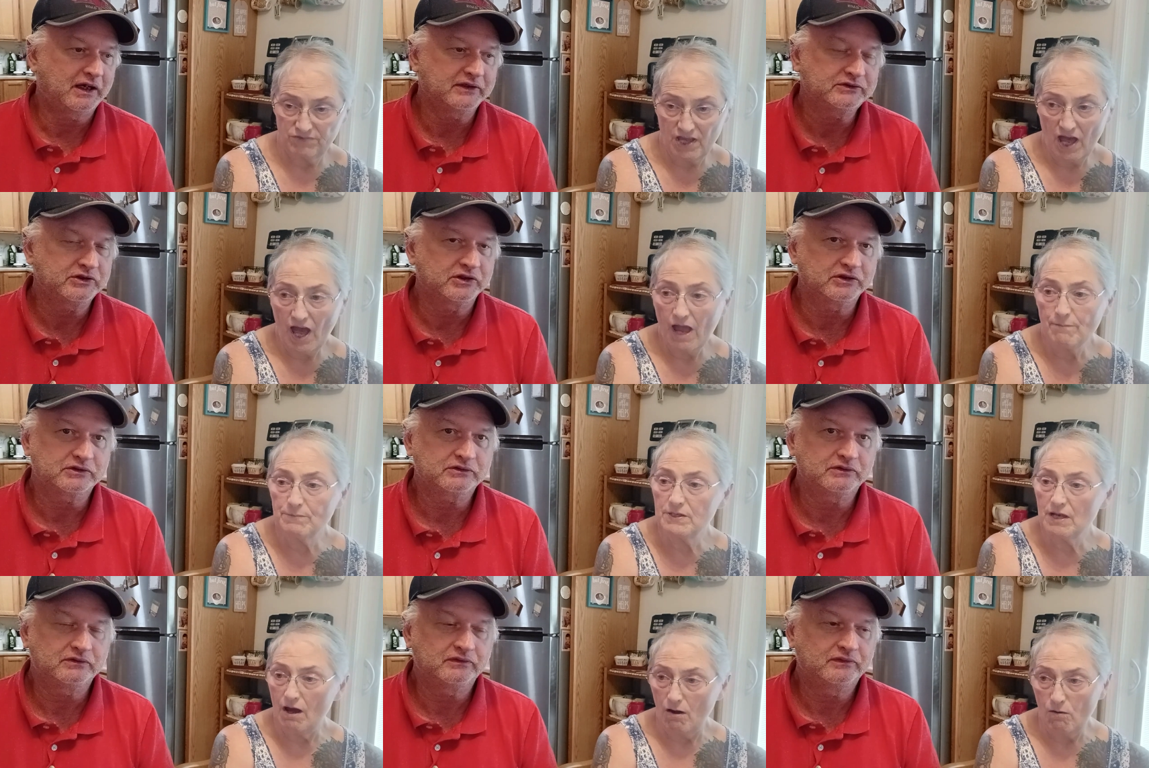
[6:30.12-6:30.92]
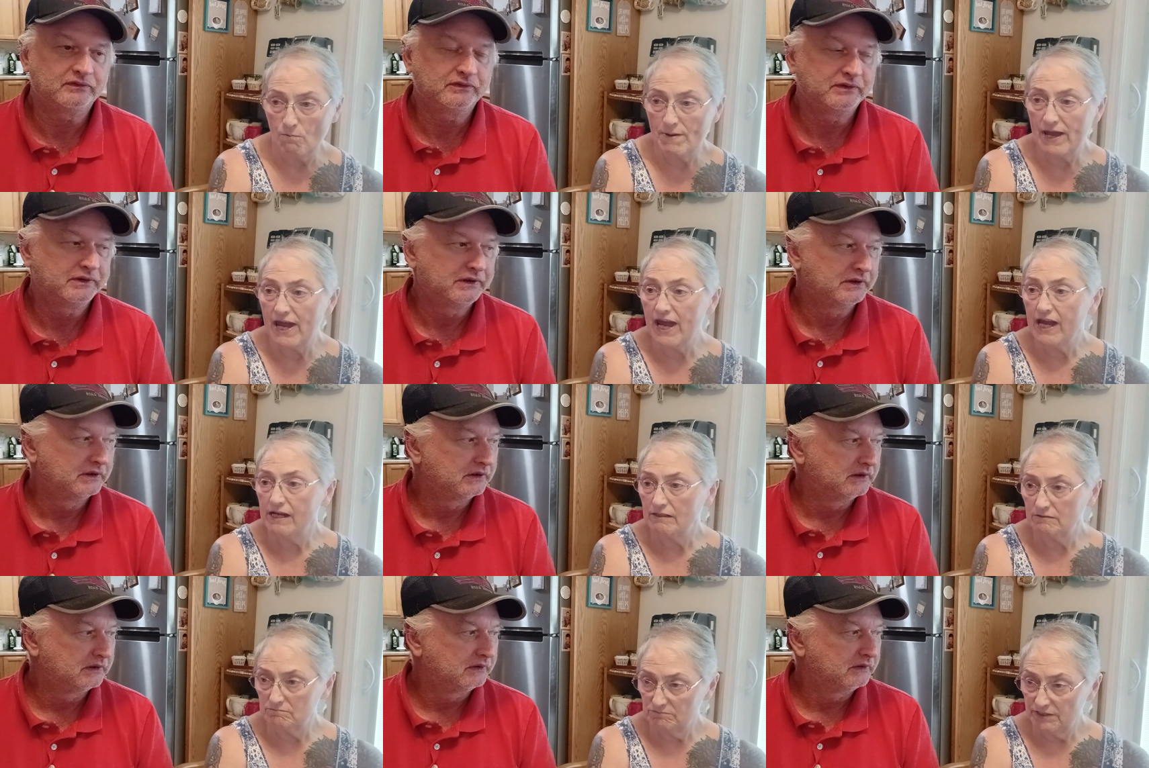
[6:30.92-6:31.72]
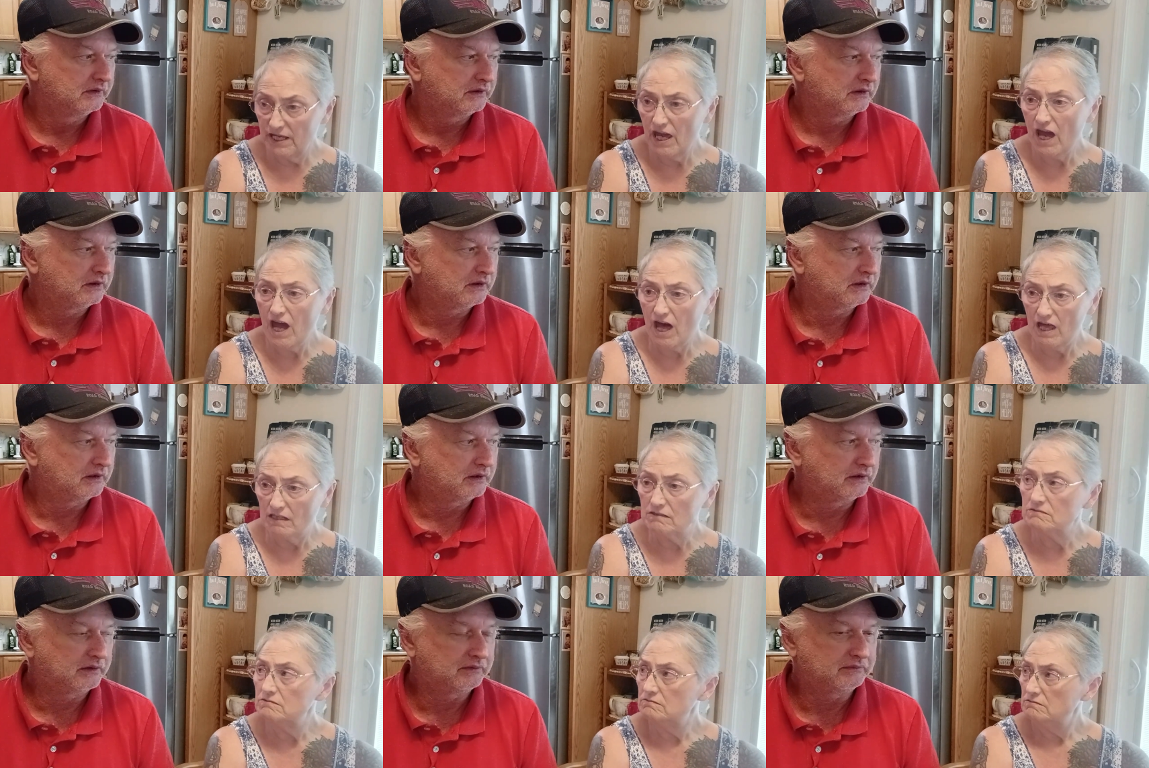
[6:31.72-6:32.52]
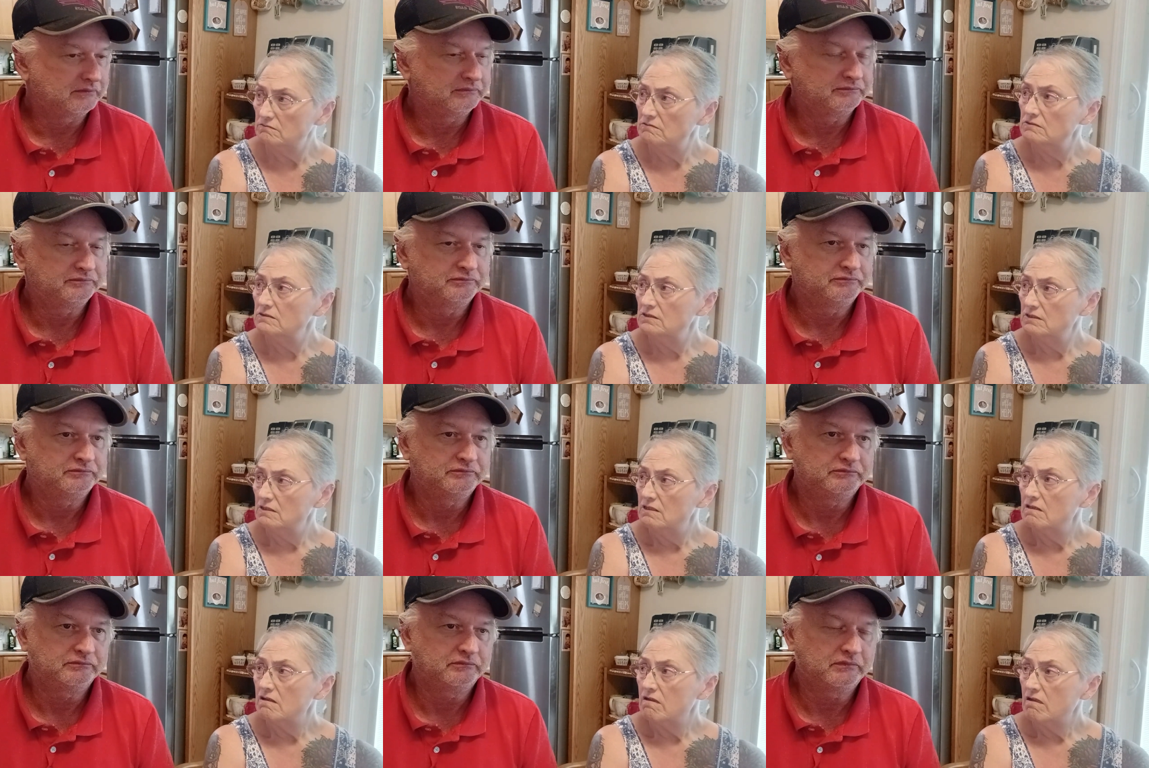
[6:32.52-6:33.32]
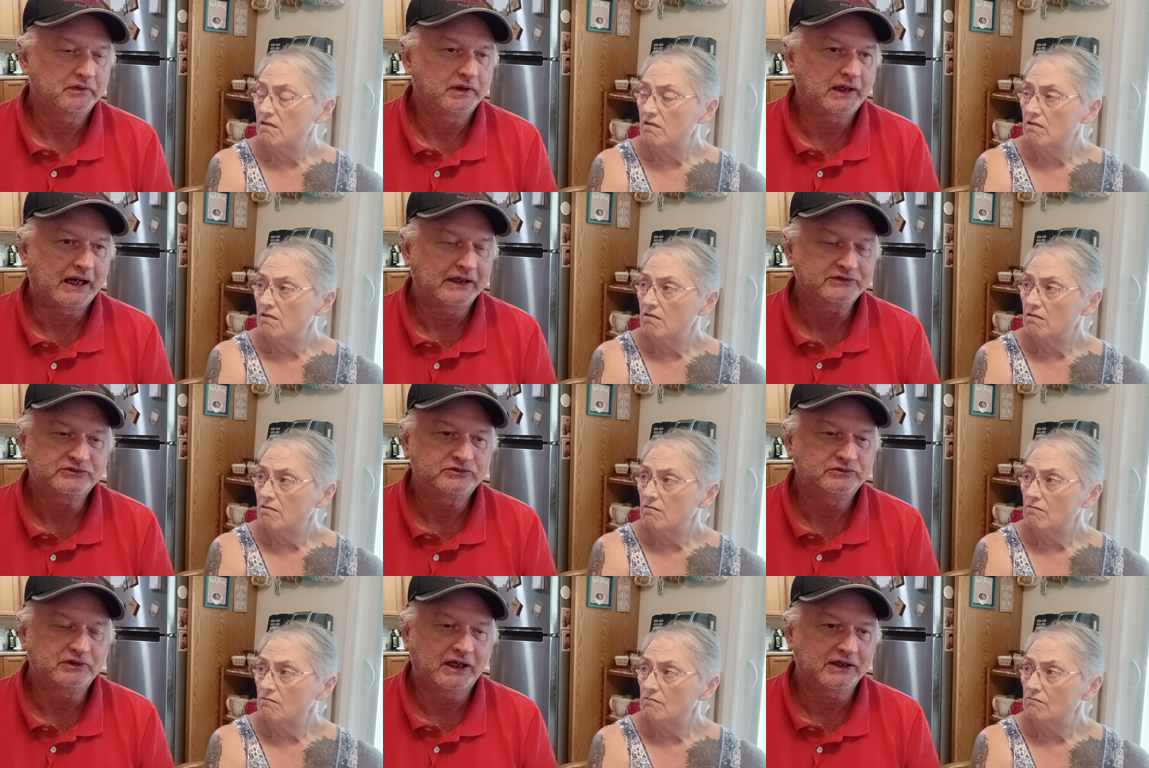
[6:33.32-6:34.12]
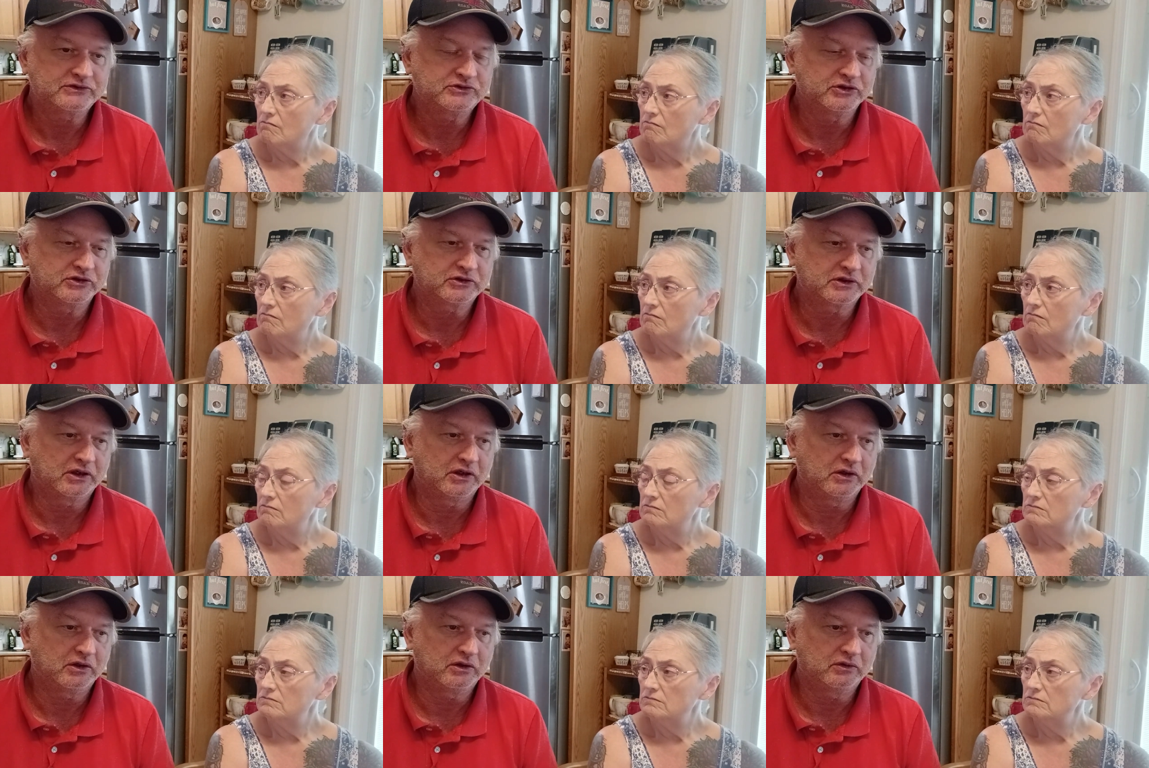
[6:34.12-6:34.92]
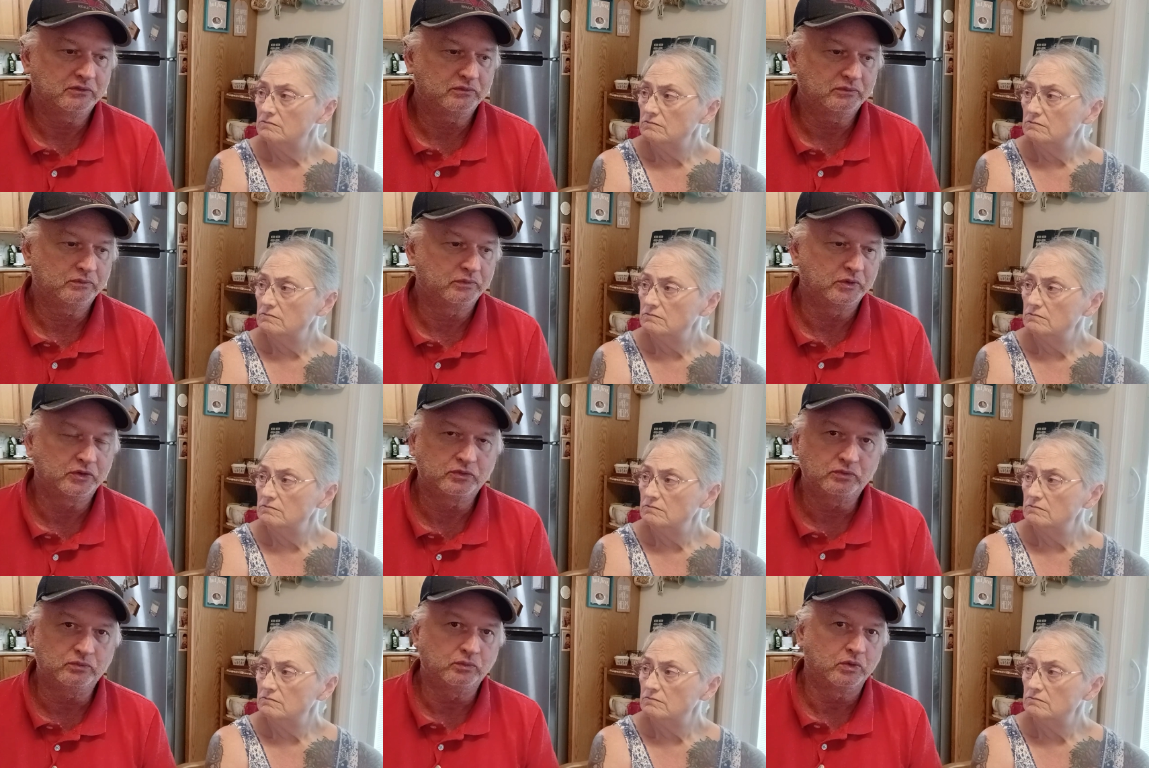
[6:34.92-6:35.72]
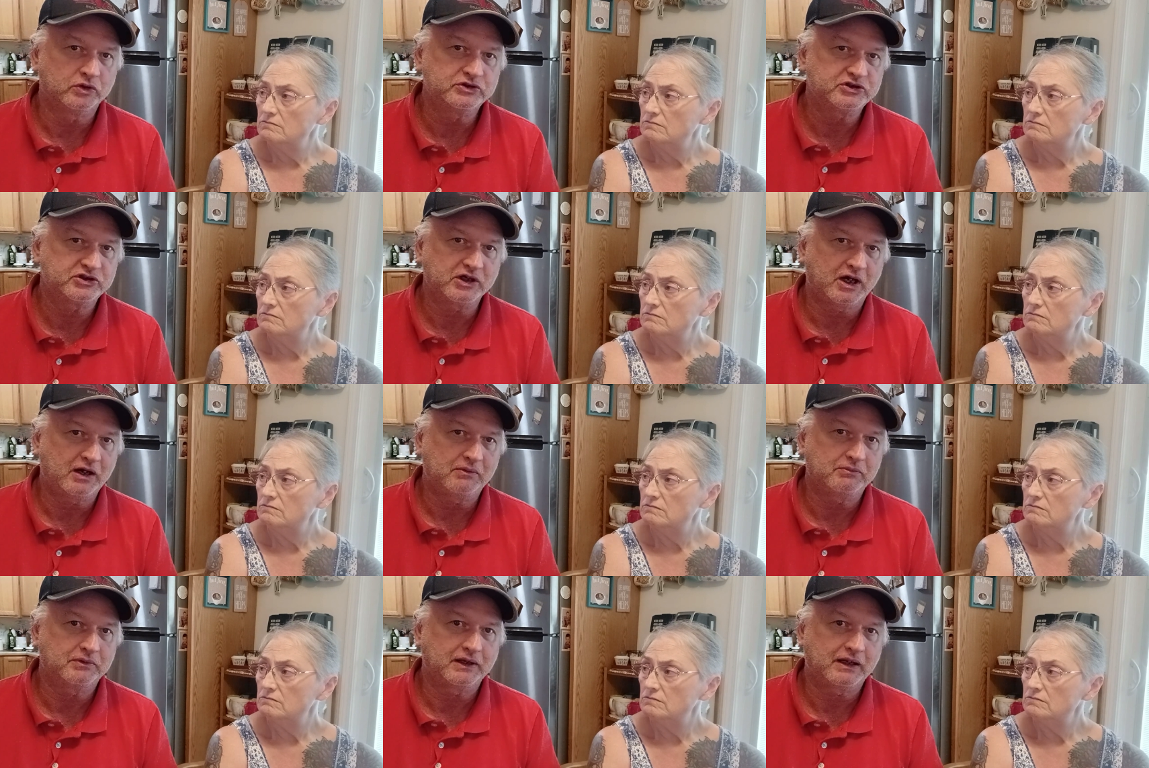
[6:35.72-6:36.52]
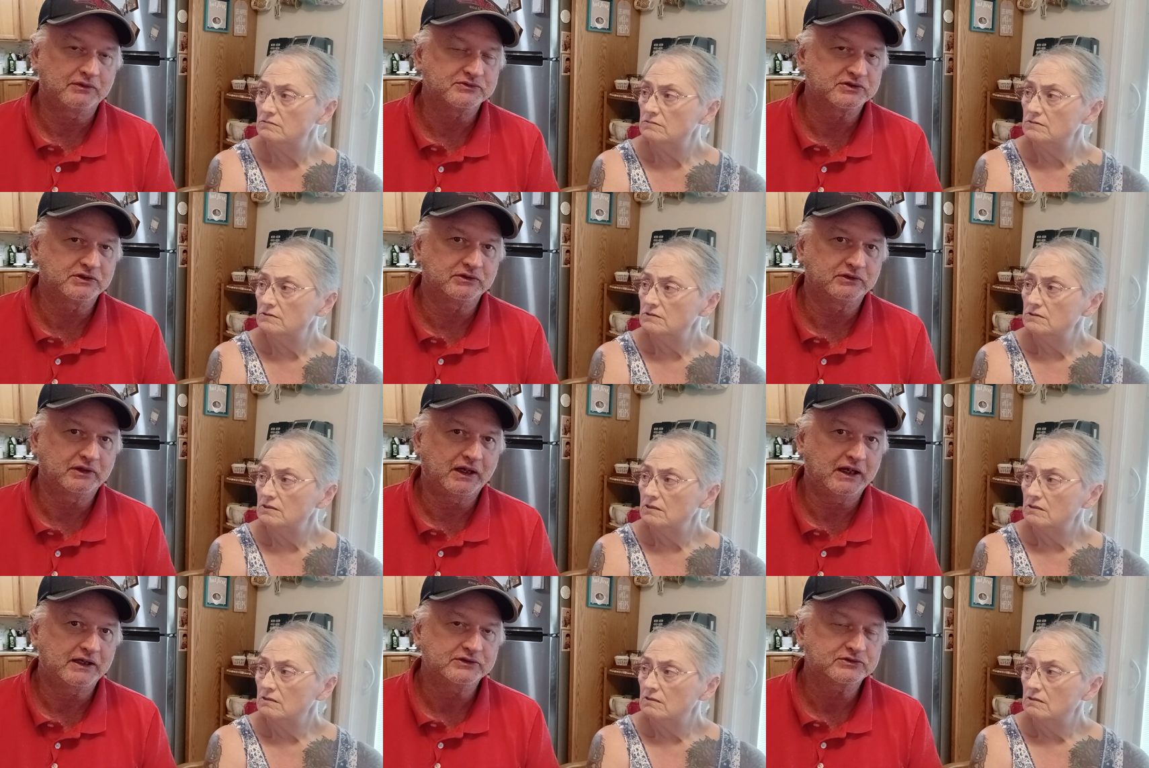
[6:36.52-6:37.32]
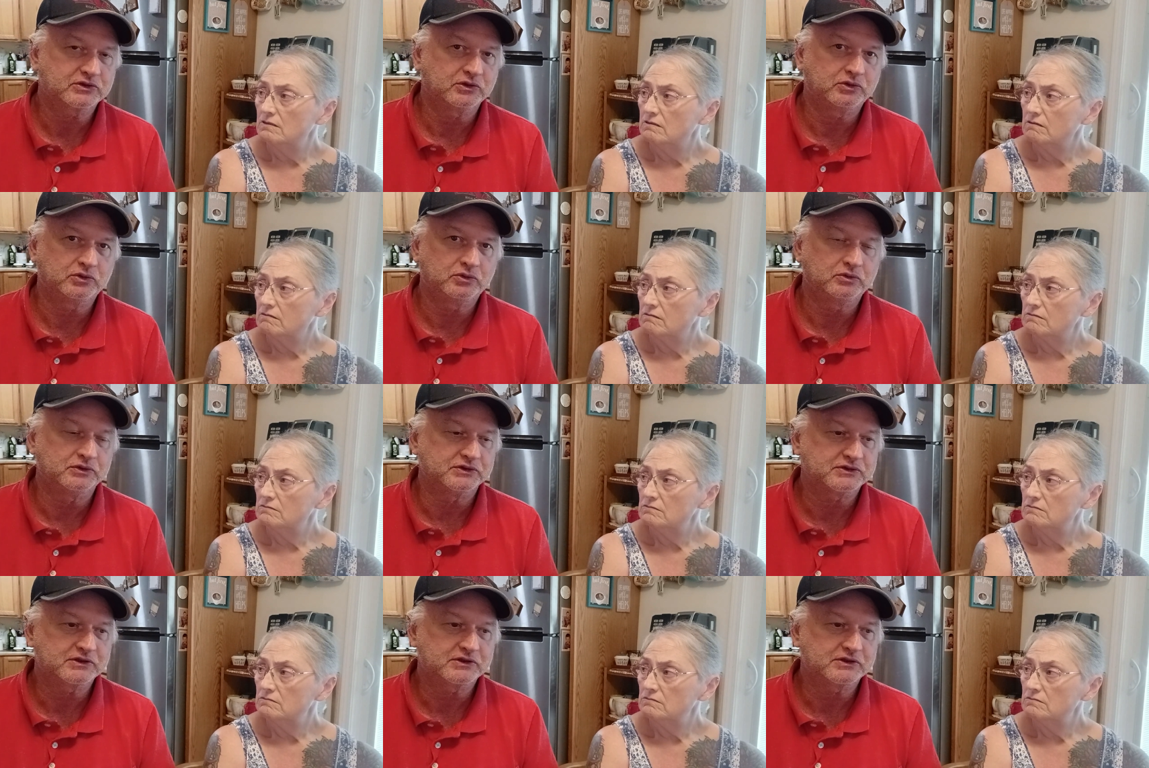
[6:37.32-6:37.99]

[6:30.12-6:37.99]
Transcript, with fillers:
Speaker 1: typing,
Speaker 2: took, home ec. Yeah.
Speaker 1: Um, I I took a wood wood shop when I was in high school and